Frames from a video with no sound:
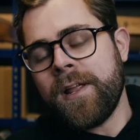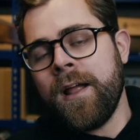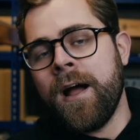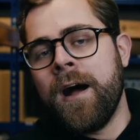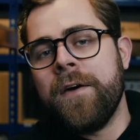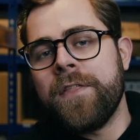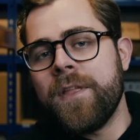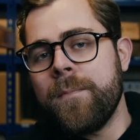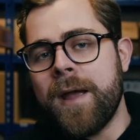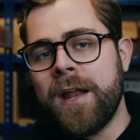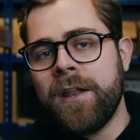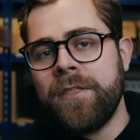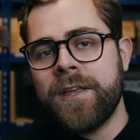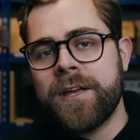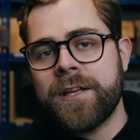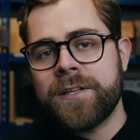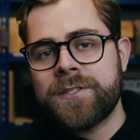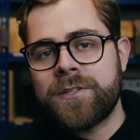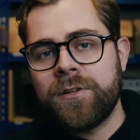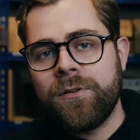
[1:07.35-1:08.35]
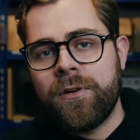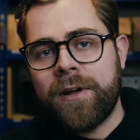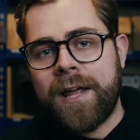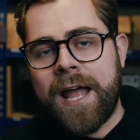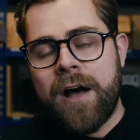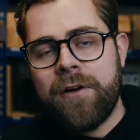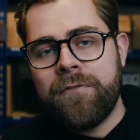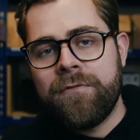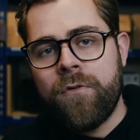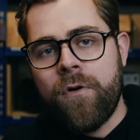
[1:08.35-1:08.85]
The main things to look
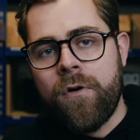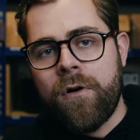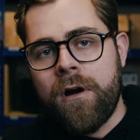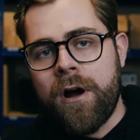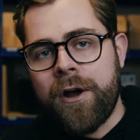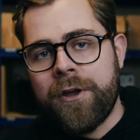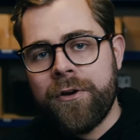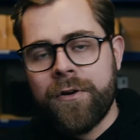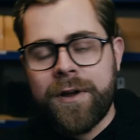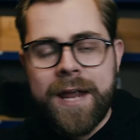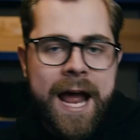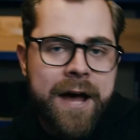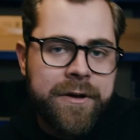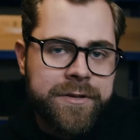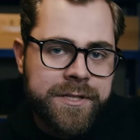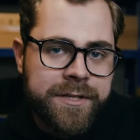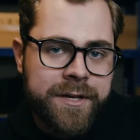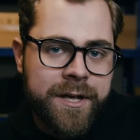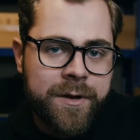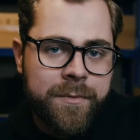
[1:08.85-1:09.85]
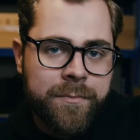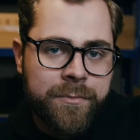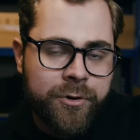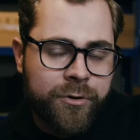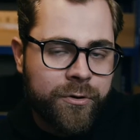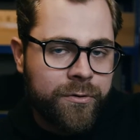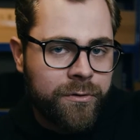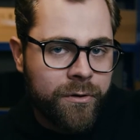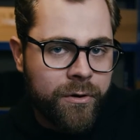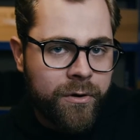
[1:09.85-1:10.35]
out for are your calcium,
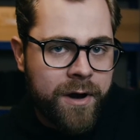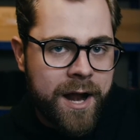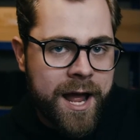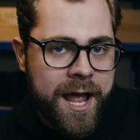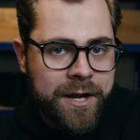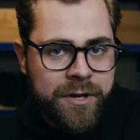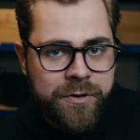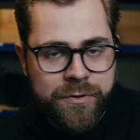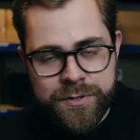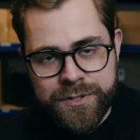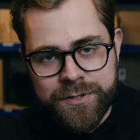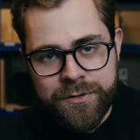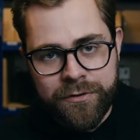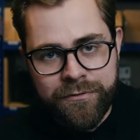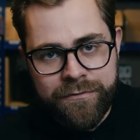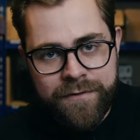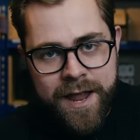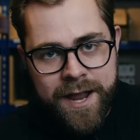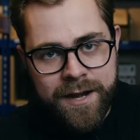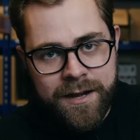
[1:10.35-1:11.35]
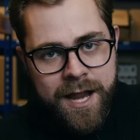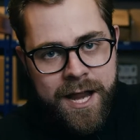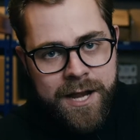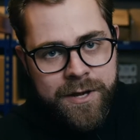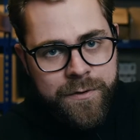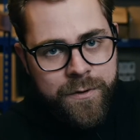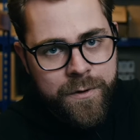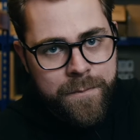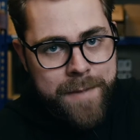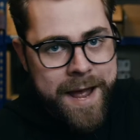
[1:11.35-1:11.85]
your chloride, your sulfate, and
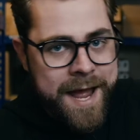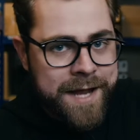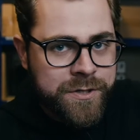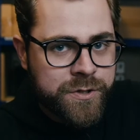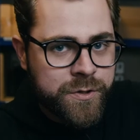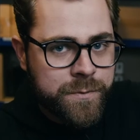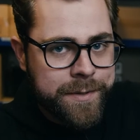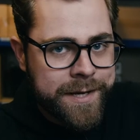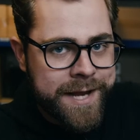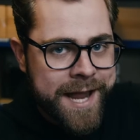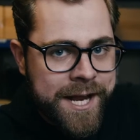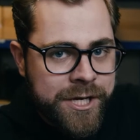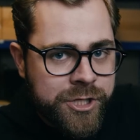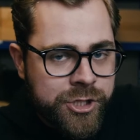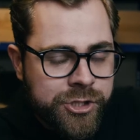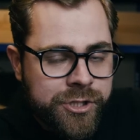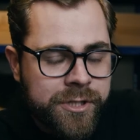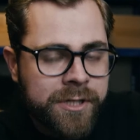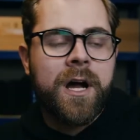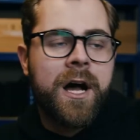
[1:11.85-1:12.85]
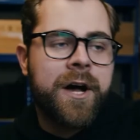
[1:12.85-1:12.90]
your mash pH.